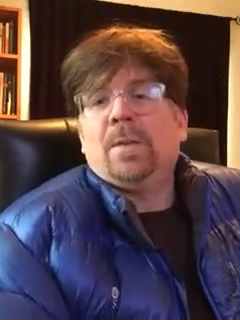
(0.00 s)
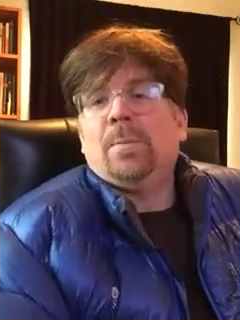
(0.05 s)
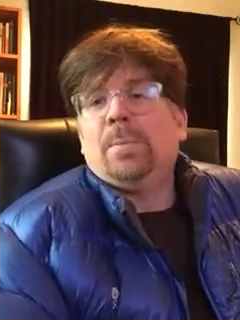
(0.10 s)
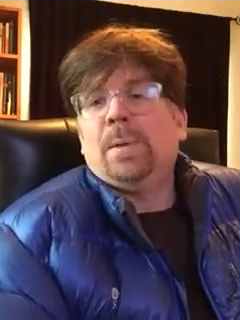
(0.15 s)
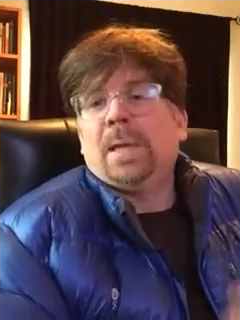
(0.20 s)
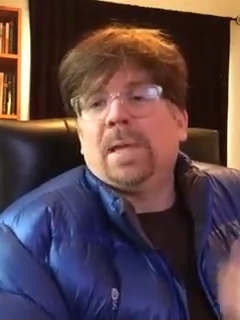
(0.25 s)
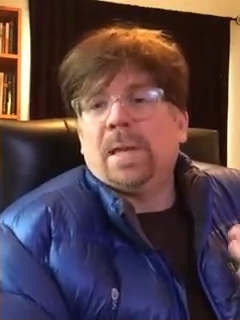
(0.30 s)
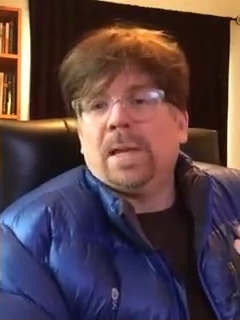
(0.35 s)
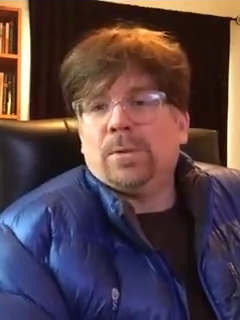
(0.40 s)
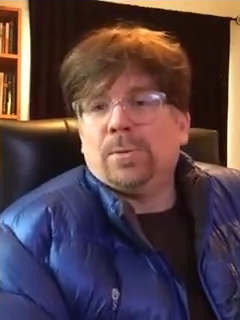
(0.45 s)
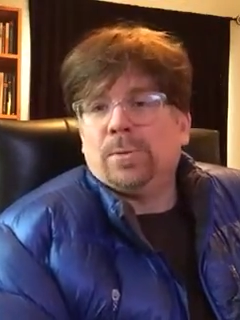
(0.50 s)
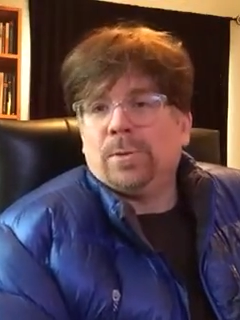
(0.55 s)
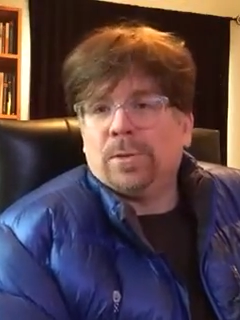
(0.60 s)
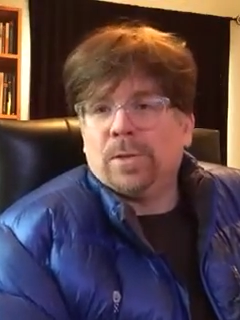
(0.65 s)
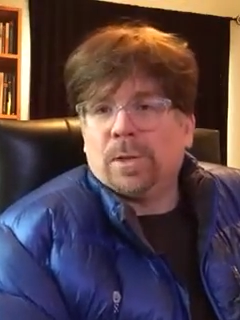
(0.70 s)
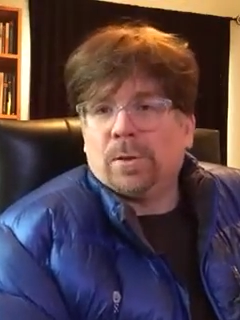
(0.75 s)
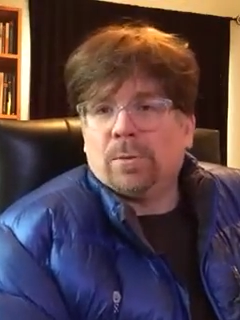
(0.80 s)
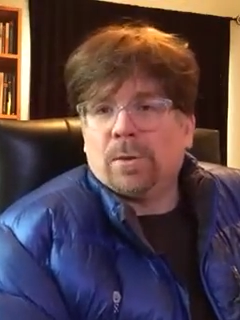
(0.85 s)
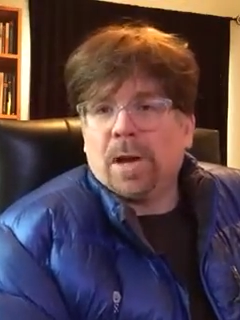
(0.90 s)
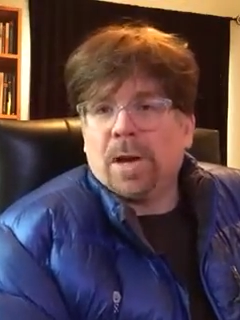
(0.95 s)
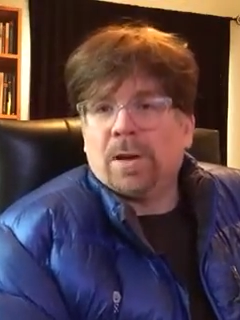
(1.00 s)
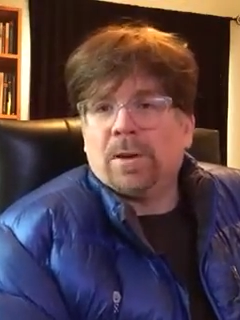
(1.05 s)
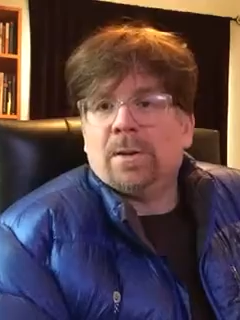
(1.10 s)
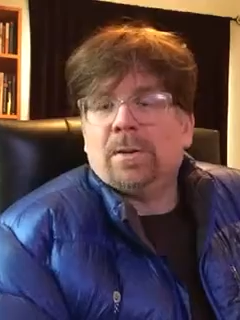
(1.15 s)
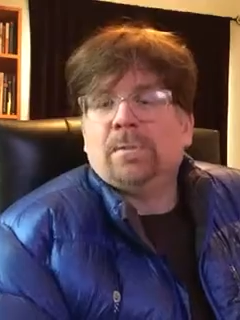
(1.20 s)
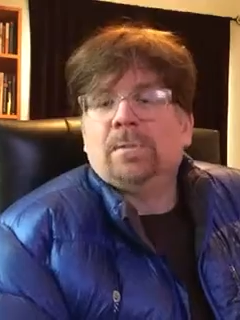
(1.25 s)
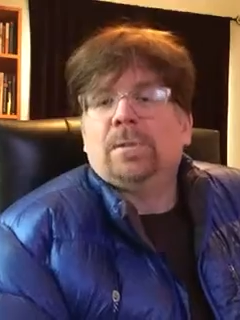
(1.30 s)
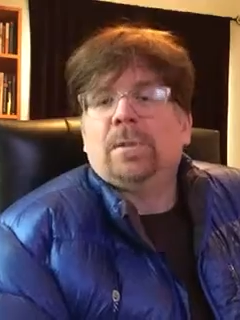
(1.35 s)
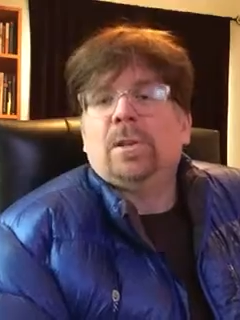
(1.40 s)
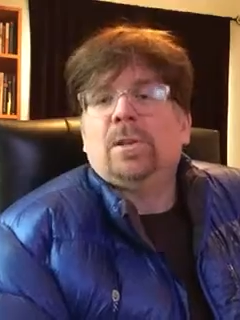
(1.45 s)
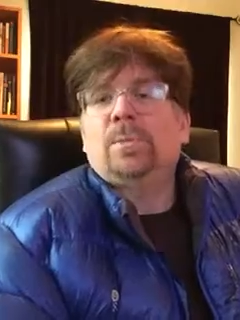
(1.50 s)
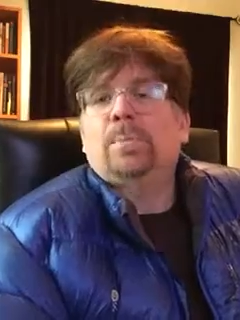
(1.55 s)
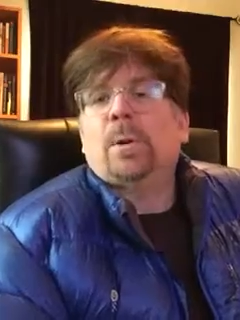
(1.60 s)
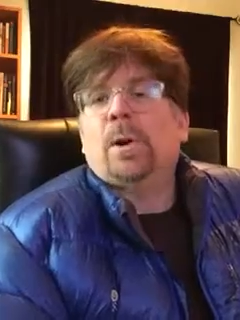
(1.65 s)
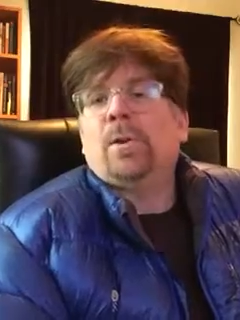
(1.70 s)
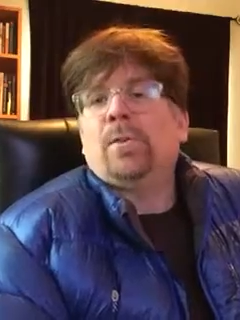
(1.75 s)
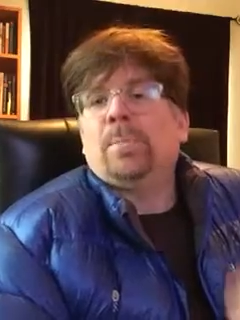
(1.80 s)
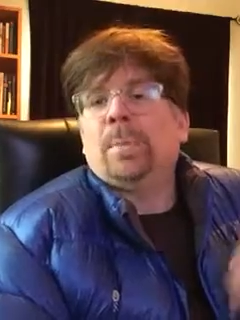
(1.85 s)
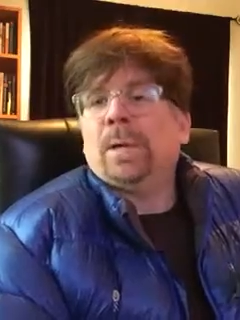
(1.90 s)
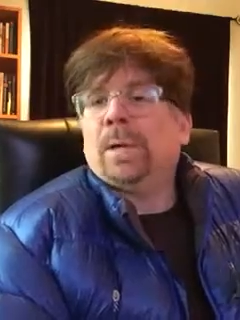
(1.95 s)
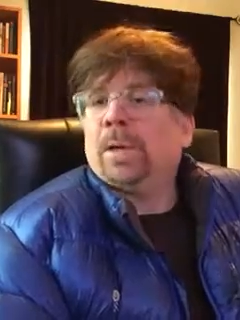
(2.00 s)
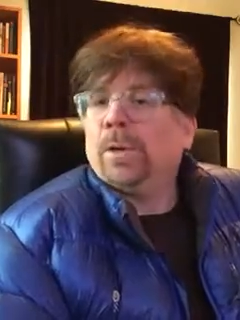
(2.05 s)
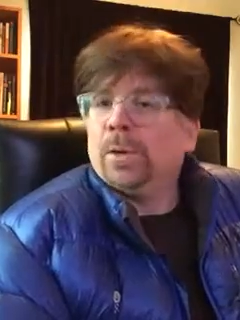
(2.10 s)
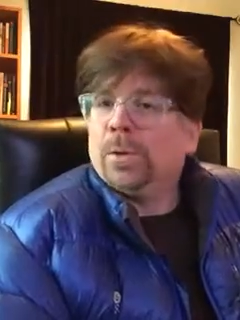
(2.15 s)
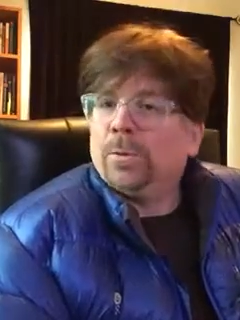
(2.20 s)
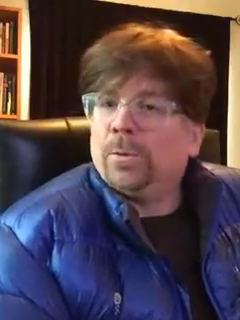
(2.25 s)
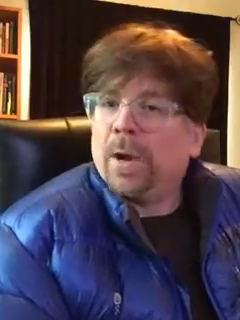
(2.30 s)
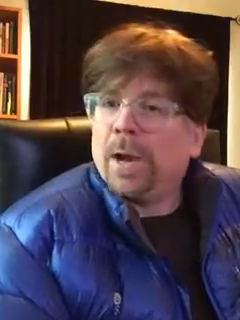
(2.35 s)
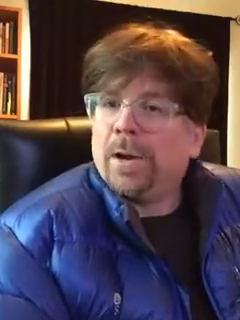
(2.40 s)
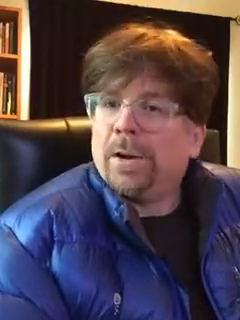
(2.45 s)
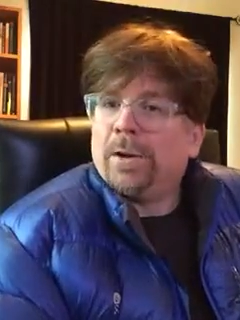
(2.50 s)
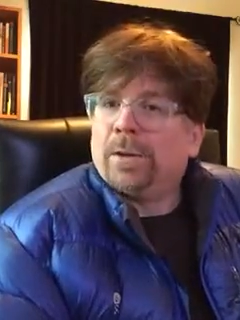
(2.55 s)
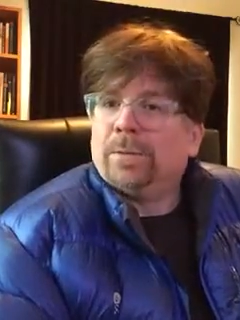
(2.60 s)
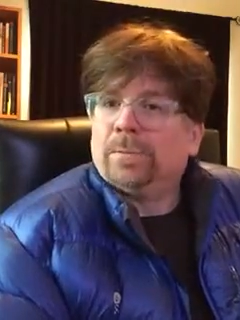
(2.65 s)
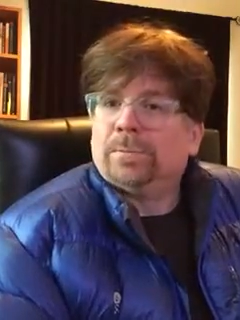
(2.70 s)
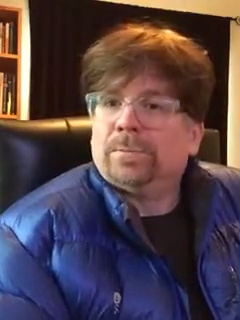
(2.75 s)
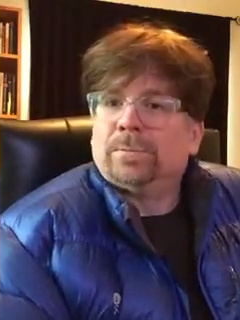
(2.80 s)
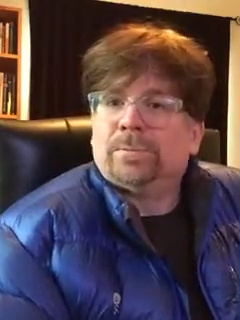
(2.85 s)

being an interesting writer is part of being a good writer.